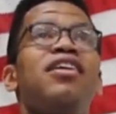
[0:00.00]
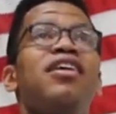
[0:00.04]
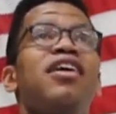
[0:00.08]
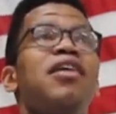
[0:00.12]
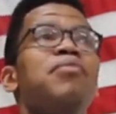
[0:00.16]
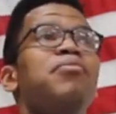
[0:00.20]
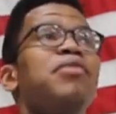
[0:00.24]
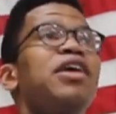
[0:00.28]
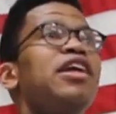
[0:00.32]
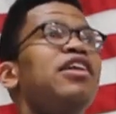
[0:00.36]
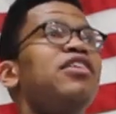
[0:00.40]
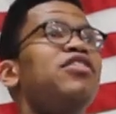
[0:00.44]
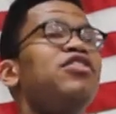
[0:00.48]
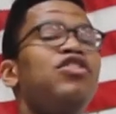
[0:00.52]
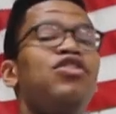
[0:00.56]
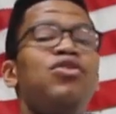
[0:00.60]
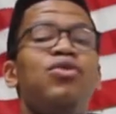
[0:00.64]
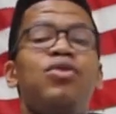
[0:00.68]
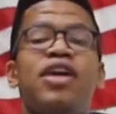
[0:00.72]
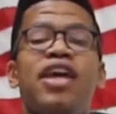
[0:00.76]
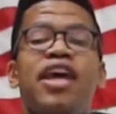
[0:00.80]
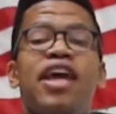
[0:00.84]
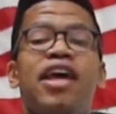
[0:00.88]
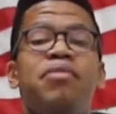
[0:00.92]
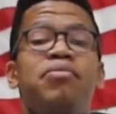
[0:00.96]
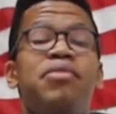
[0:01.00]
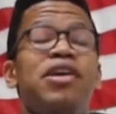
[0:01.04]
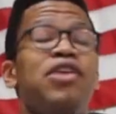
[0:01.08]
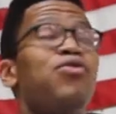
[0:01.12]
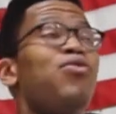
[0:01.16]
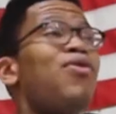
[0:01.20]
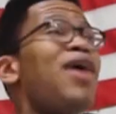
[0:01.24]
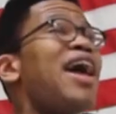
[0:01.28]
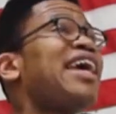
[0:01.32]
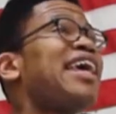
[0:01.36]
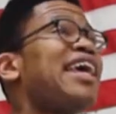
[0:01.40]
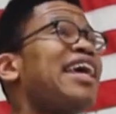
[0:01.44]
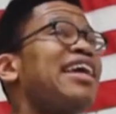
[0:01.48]
It means you can be
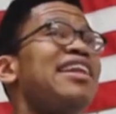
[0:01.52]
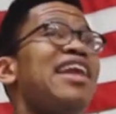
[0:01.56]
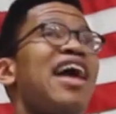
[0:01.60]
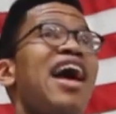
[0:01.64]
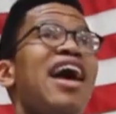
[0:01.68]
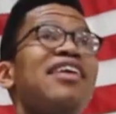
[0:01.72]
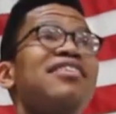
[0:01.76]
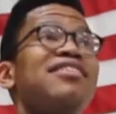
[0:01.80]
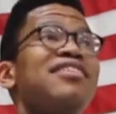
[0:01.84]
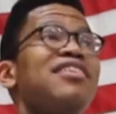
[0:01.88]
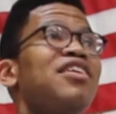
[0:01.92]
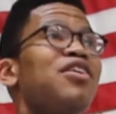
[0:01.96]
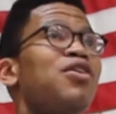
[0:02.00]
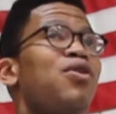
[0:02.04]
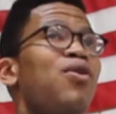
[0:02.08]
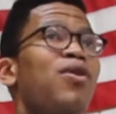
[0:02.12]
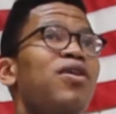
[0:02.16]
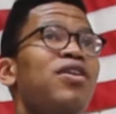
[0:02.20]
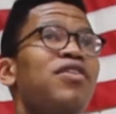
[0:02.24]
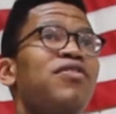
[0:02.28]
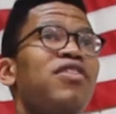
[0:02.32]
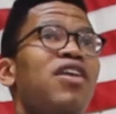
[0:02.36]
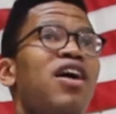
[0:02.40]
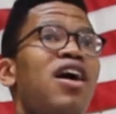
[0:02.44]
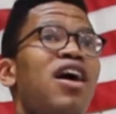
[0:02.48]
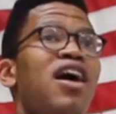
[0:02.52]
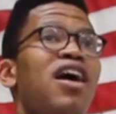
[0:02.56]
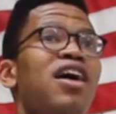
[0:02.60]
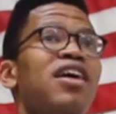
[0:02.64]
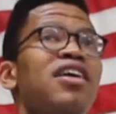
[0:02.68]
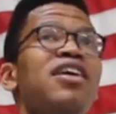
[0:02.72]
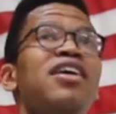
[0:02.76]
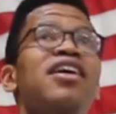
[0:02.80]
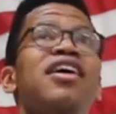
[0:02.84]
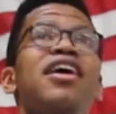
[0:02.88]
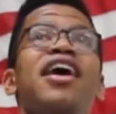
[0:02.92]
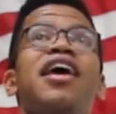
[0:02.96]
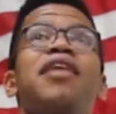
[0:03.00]
recognized in the court of
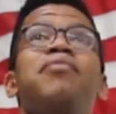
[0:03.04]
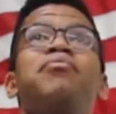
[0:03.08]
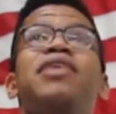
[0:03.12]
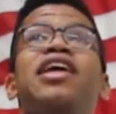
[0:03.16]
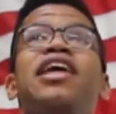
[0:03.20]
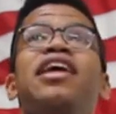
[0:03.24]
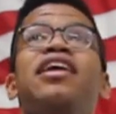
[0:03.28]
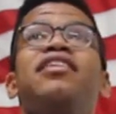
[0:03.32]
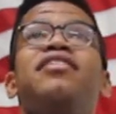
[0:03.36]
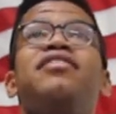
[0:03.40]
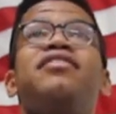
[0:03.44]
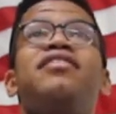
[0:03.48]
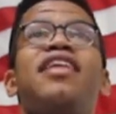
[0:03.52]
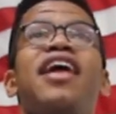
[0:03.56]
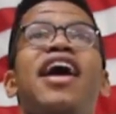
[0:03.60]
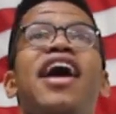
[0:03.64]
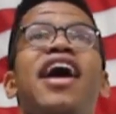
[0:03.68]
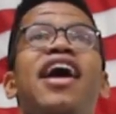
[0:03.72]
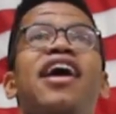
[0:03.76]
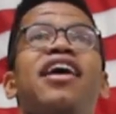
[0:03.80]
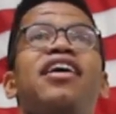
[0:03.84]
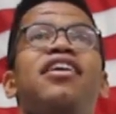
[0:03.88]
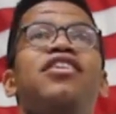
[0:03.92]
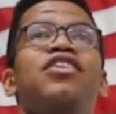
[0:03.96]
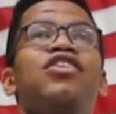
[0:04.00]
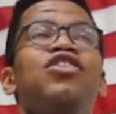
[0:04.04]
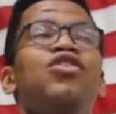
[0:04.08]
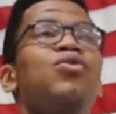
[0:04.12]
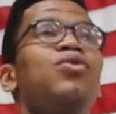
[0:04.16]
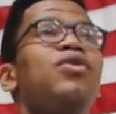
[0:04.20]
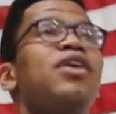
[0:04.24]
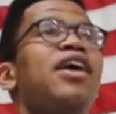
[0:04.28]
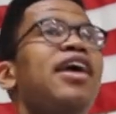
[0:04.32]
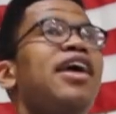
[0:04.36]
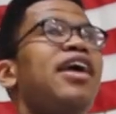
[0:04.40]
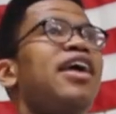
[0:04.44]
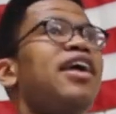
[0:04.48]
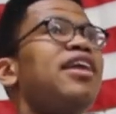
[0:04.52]
law. It means that you
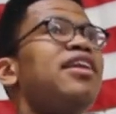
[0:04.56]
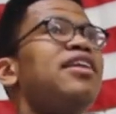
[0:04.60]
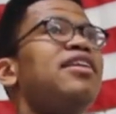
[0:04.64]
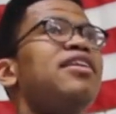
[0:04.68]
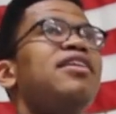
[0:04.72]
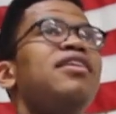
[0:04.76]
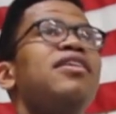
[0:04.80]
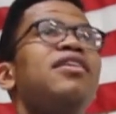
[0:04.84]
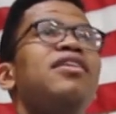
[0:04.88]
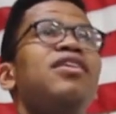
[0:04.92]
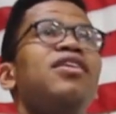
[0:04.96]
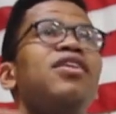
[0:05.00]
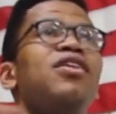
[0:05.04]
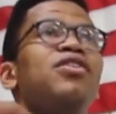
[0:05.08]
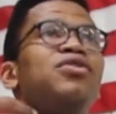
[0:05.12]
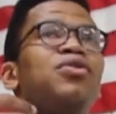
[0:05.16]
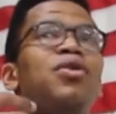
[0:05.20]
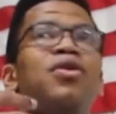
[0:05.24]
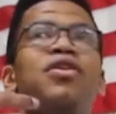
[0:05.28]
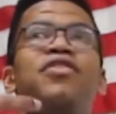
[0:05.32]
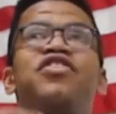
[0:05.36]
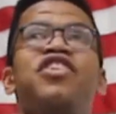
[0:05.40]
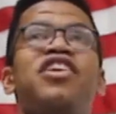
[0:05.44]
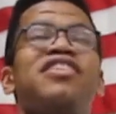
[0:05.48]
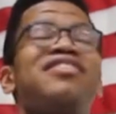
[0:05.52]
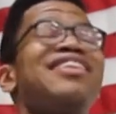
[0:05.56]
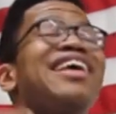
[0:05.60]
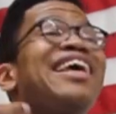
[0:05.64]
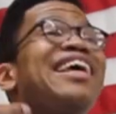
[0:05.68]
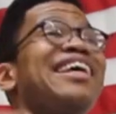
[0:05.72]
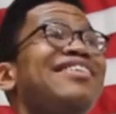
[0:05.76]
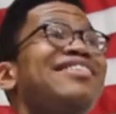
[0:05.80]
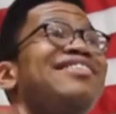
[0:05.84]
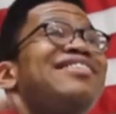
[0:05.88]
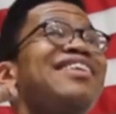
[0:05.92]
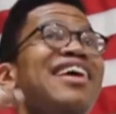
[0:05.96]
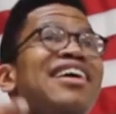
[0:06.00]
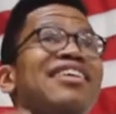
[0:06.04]
can sort of just
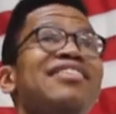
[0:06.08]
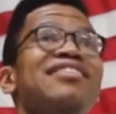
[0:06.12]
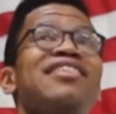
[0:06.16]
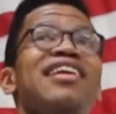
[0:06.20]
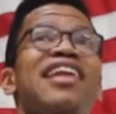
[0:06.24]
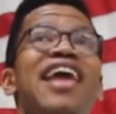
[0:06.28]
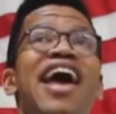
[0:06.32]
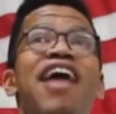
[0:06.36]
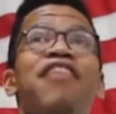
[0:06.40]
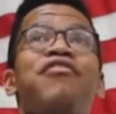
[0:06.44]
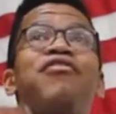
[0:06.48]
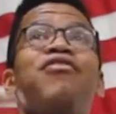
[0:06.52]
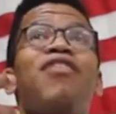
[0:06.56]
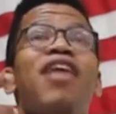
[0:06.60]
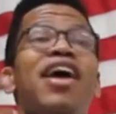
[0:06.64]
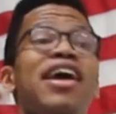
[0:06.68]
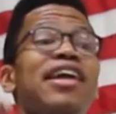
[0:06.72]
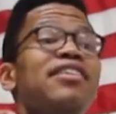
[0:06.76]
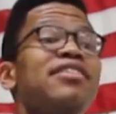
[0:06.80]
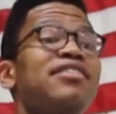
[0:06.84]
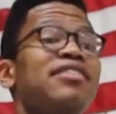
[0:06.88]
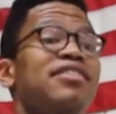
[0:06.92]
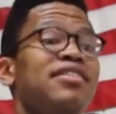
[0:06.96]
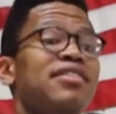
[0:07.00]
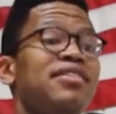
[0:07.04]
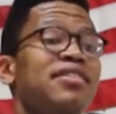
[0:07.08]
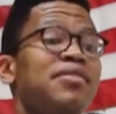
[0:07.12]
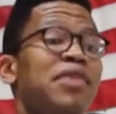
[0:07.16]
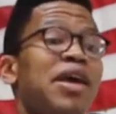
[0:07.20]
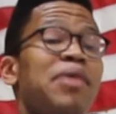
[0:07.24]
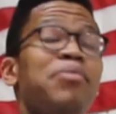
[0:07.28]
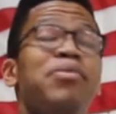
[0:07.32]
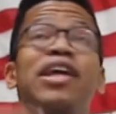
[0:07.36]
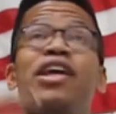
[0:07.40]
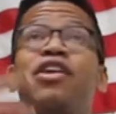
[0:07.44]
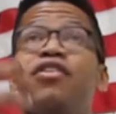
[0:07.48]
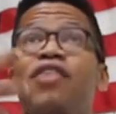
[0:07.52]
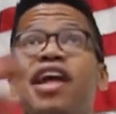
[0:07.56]
exist and have rights
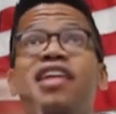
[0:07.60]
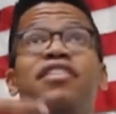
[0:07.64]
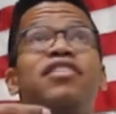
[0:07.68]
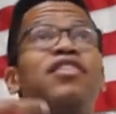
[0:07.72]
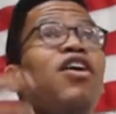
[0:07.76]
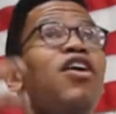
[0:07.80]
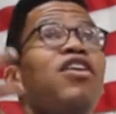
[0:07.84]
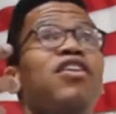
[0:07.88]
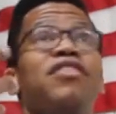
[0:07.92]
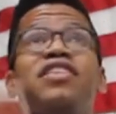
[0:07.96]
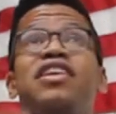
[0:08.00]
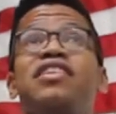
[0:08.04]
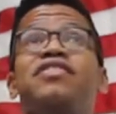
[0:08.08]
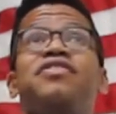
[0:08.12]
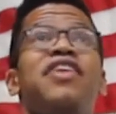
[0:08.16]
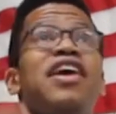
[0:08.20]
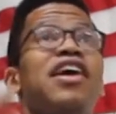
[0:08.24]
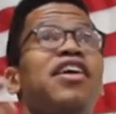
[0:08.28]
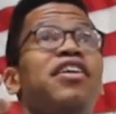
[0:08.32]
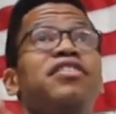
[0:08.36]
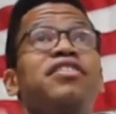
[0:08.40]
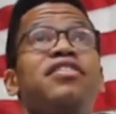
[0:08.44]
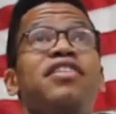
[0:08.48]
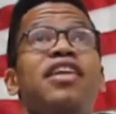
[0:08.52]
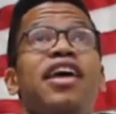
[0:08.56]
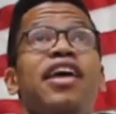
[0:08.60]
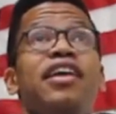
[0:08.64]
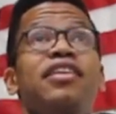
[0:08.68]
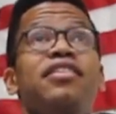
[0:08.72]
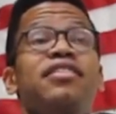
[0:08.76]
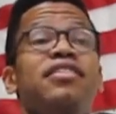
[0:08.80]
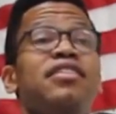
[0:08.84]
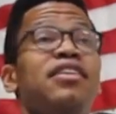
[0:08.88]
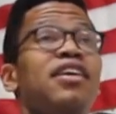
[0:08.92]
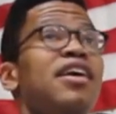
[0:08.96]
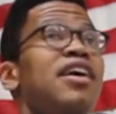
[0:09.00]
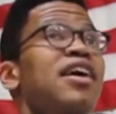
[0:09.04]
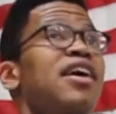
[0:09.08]
and be granted all of these various things.